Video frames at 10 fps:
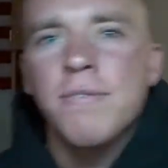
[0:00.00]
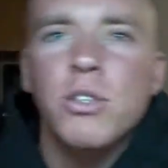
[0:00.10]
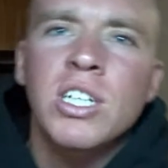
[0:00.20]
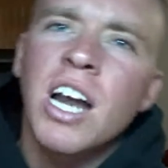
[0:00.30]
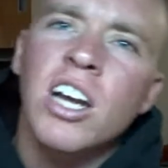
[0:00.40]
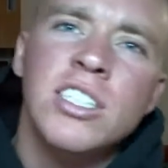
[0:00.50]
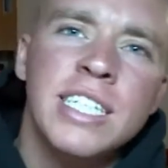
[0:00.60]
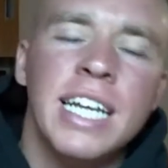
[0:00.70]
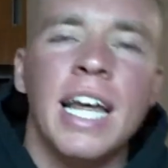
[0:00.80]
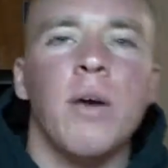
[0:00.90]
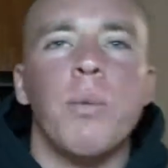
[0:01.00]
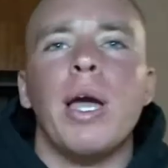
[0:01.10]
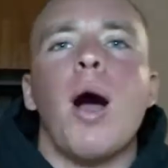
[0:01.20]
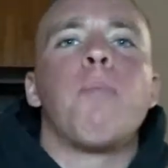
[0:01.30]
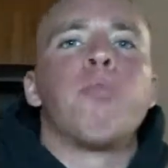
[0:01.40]
If you didn't understand that, we
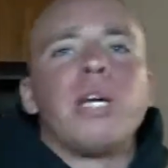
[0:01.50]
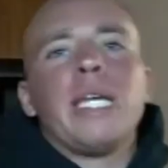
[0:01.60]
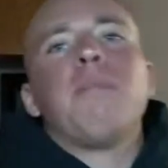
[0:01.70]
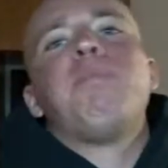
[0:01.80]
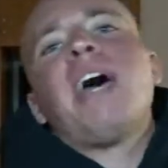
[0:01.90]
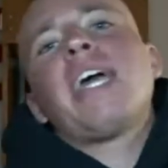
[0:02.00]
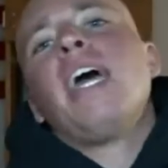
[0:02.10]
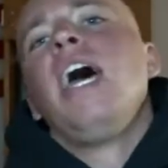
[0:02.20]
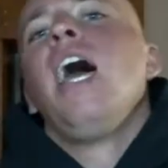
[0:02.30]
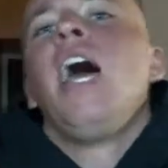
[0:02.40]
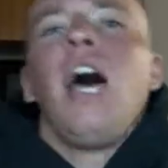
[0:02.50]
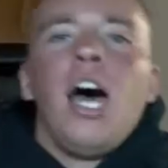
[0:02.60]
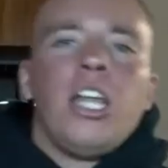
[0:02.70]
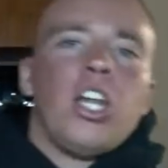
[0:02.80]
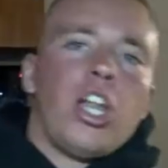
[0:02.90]
are bringing back
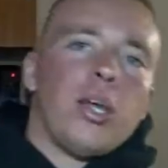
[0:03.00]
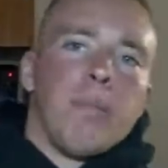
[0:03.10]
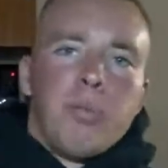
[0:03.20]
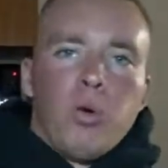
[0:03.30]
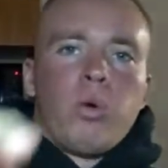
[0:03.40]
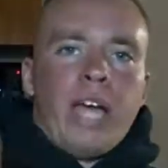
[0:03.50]
another boot